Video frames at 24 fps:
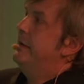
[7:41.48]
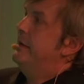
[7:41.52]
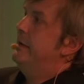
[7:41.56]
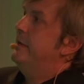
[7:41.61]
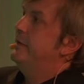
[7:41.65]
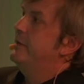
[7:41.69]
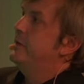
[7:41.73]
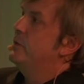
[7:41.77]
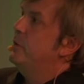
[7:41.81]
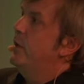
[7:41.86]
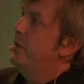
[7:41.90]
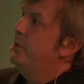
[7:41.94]

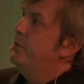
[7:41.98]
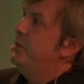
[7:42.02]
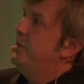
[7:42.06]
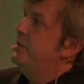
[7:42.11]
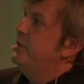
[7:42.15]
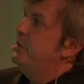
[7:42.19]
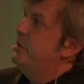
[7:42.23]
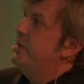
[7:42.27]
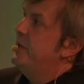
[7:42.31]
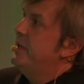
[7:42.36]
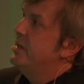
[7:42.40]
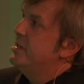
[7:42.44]
So what we're
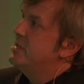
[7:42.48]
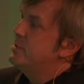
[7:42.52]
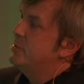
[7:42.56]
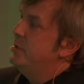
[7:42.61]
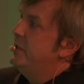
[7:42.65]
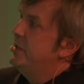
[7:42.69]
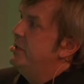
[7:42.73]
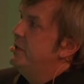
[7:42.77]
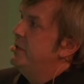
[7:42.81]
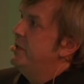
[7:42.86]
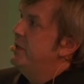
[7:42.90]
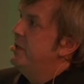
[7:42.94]
doing is
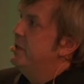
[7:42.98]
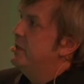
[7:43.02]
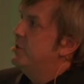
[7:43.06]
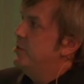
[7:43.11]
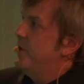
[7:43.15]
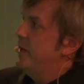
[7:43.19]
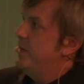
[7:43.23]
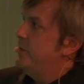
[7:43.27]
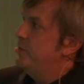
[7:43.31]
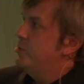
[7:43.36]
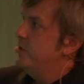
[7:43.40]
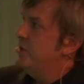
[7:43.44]
we're doing the
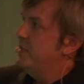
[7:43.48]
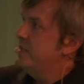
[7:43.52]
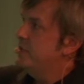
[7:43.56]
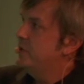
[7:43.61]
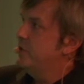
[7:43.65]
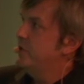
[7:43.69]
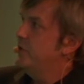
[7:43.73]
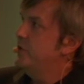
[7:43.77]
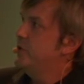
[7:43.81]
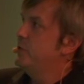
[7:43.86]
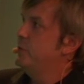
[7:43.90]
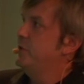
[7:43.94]
trend
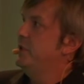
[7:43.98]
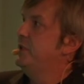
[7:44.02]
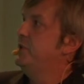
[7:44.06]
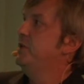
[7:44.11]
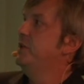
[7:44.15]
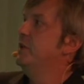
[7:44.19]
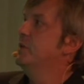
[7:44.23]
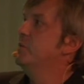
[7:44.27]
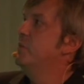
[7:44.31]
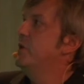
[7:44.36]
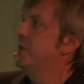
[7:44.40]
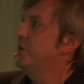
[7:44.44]
research, we're
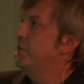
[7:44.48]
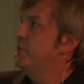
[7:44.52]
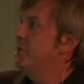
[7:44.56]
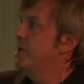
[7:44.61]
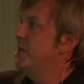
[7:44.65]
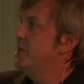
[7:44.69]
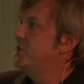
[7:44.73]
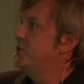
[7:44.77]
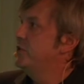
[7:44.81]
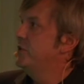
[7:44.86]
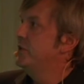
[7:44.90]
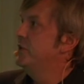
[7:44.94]
doing the
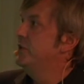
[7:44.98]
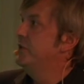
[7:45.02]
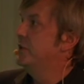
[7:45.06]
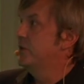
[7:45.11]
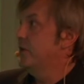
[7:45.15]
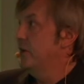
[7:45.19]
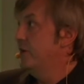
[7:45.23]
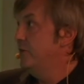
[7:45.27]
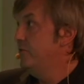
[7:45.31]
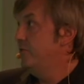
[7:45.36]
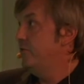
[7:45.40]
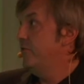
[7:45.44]
moderation, the
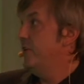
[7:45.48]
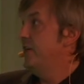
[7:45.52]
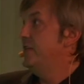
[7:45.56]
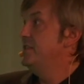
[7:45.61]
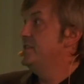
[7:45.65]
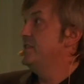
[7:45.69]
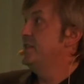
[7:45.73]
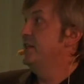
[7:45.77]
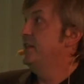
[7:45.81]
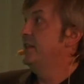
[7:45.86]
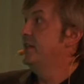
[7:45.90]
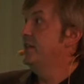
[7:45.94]

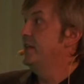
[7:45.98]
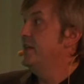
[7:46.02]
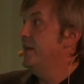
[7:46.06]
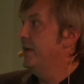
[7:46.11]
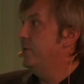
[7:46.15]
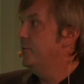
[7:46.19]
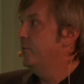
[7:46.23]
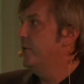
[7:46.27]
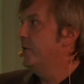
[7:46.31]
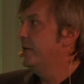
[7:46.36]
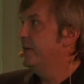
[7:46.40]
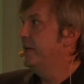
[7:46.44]
conferencing, the
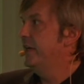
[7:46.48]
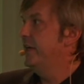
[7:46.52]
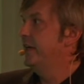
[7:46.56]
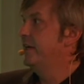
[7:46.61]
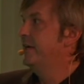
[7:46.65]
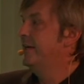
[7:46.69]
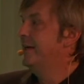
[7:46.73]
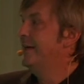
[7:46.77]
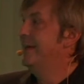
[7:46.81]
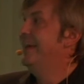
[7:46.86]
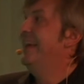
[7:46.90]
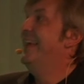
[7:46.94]

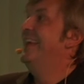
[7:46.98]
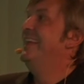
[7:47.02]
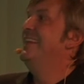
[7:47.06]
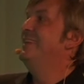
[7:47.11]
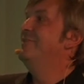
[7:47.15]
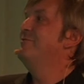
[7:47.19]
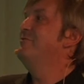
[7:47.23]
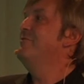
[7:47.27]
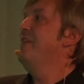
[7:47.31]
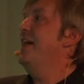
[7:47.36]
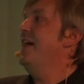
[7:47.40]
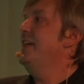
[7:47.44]
networking,
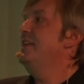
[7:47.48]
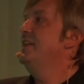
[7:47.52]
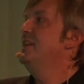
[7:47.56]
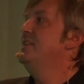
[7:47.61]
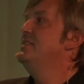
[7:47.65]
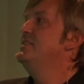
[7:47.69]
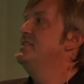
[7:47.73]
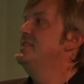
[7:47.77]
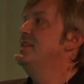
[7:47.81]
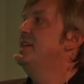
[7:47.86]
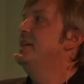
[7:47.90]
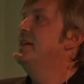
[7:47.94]
the
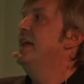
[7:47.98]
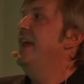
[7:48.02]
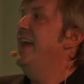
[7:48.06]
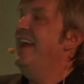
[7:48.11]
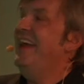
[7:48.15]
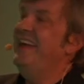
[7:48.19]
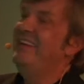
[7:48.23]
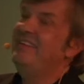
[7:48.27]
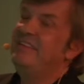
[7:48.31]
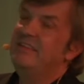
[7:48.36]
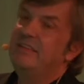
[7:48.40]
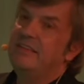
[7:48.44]
financing,
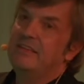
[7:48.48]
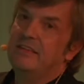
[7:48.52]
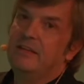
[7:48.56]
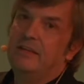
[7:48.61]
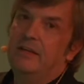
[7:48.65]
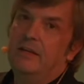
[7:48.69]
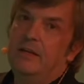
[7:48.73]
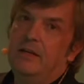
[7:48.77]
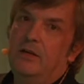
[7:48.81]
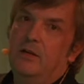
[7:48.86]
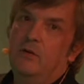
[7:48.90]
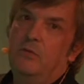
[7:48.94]
and
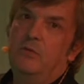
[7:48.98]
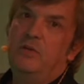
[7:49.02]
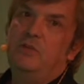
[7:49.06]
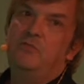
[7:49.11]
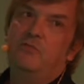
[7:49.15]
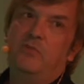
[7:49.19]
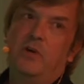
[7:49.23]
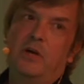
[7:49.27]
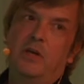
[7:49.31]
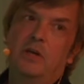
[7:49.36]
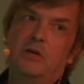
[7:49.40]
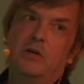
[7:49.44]
we
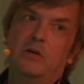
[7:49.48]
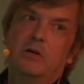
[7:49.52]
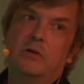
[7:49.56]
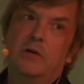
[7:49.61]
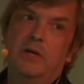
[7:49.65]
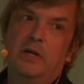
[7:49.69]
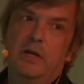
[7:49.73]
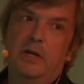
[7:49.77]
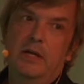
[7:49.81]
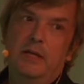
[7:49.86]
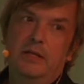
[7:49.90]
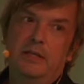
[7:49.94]
follow
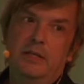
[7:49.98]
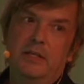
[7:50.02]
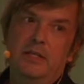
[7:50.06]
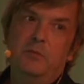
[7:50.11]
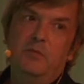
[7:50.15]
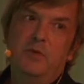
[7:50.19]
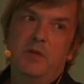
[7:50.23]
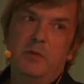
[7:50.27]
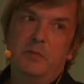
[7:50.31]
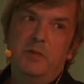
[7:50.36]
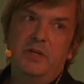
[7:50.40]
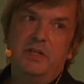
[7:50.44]
the
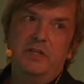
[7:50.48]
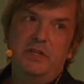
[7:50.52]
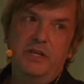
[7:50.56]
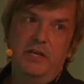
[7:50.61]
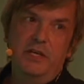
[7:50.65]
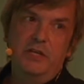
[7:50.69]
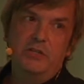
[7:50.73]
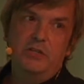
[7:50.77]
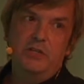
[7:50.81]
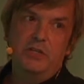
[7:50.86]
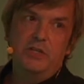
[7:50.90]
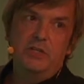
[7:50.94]

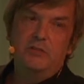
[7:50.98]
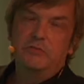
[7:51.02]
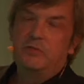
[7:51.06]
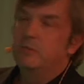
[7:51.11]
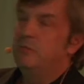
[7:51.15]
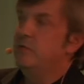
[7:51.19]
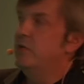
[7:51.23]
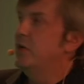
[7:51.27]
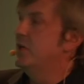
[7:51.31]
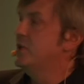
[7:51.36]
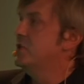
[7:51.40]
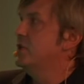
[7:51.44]
implementation of the
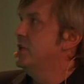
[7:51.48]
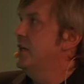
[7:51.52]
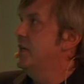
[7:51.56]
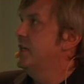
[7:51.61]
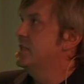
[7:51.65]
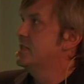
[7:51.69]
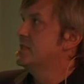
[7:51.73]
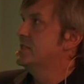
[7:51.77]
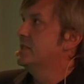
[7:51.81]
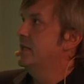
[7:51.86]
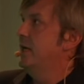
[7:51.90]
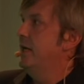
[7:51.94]

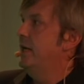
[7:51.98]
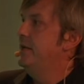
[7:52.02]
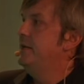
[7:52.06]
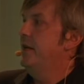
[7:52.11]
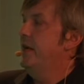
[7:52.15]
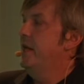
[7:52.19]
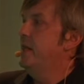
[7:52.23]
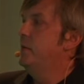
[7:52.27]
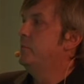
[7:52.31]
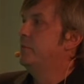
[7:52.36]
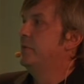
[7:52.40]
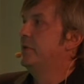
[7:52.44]
projects and
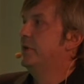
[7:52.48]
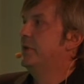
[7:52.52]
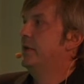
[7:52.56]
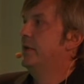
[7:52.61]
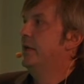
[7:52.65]
help